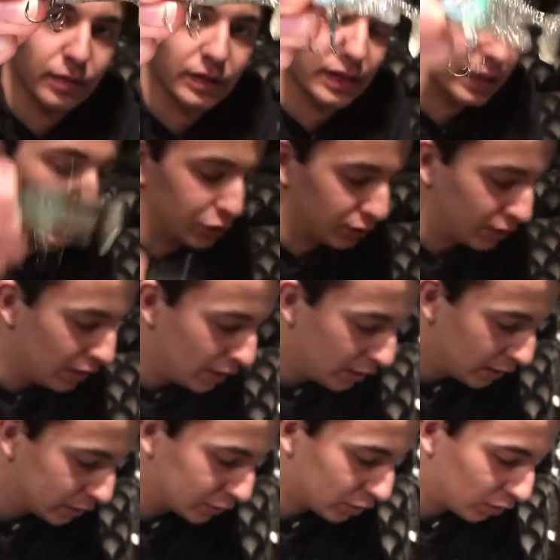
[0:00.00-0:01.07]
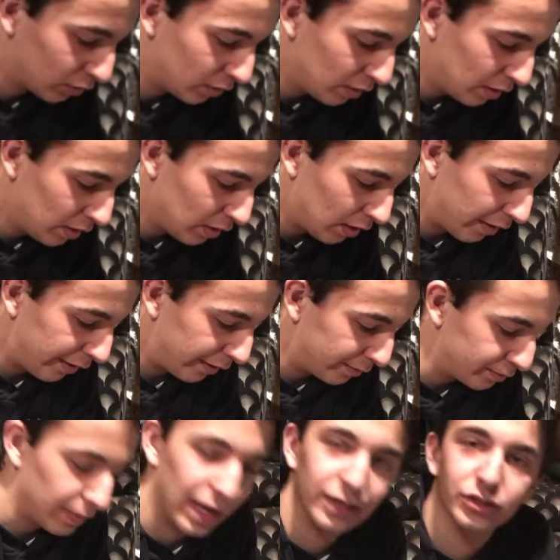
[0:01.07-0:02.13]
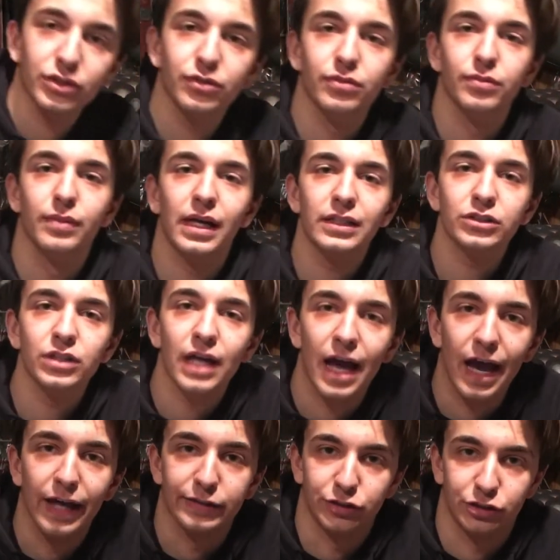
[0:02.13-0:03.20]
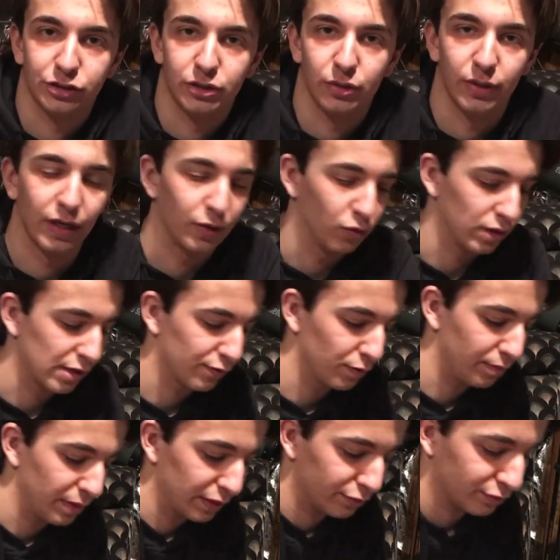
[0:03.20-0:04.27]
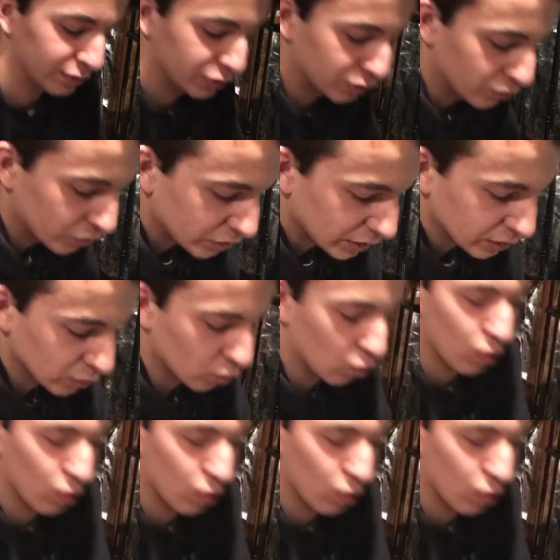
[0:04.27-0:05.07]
imitation. So match the hatch, okay? Whatever bait fish you see in the